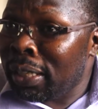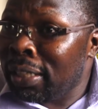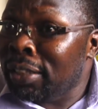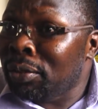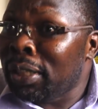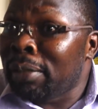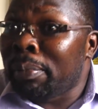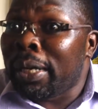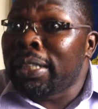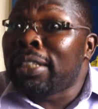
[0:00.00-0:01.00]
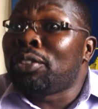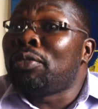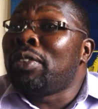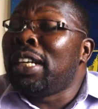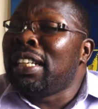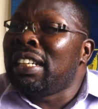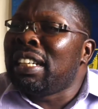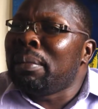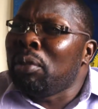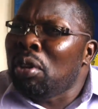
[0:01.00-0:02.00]
That is why the prices of land are
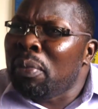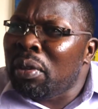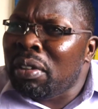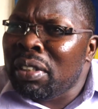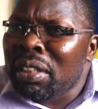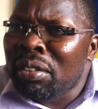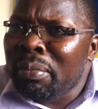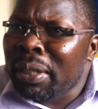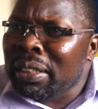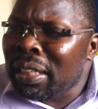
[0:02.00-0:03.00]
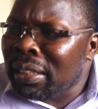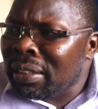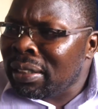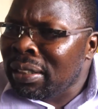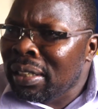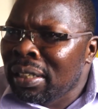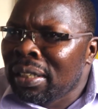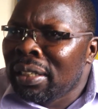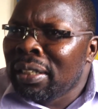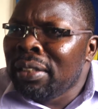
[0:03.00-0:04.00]
abnormal. They don't make sense.
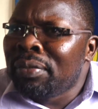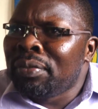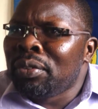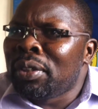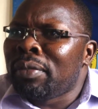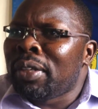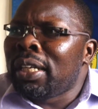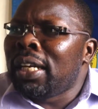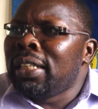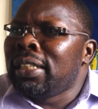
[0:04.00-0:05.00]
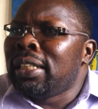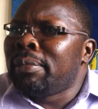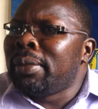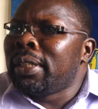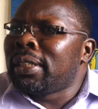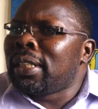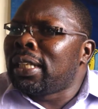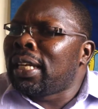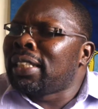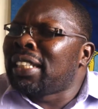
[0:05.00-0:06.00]
If you have a land in a place that
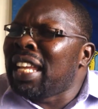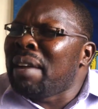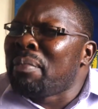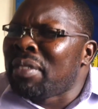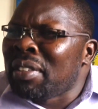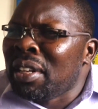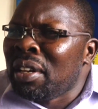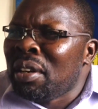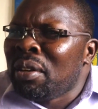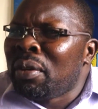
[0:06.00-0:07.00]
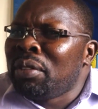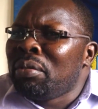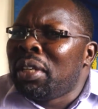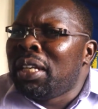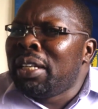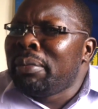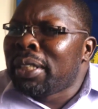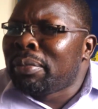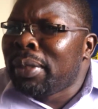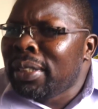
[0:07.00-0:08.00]
has slums, why should the land be
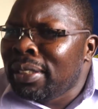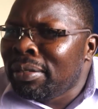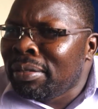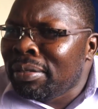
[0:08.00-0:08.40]
expensive?